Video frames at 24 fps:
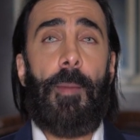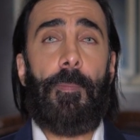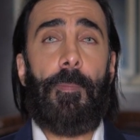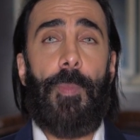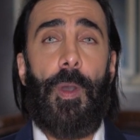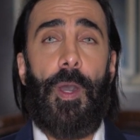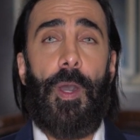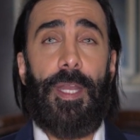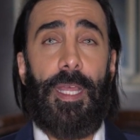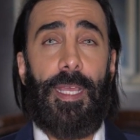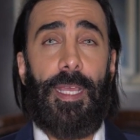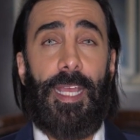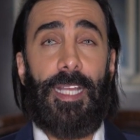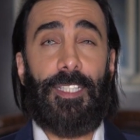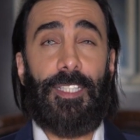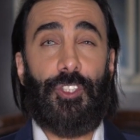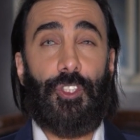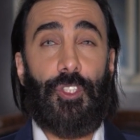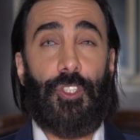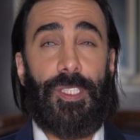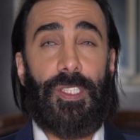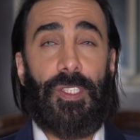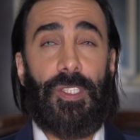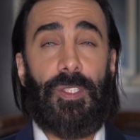but it's
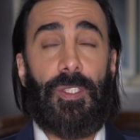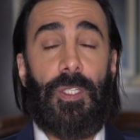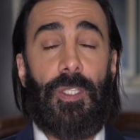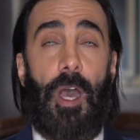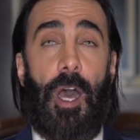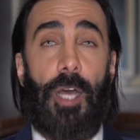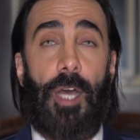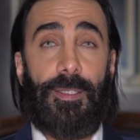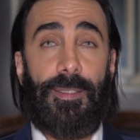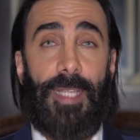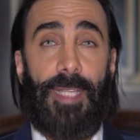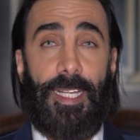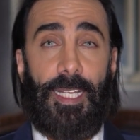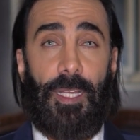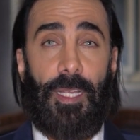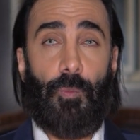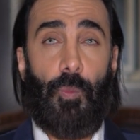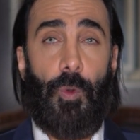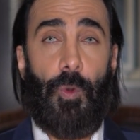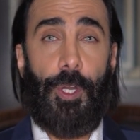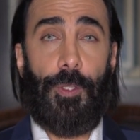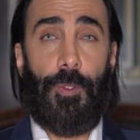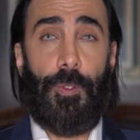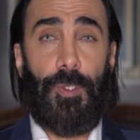just not like
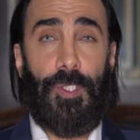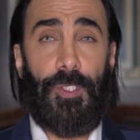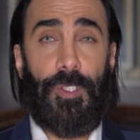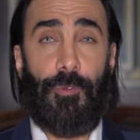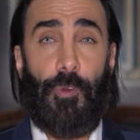one of those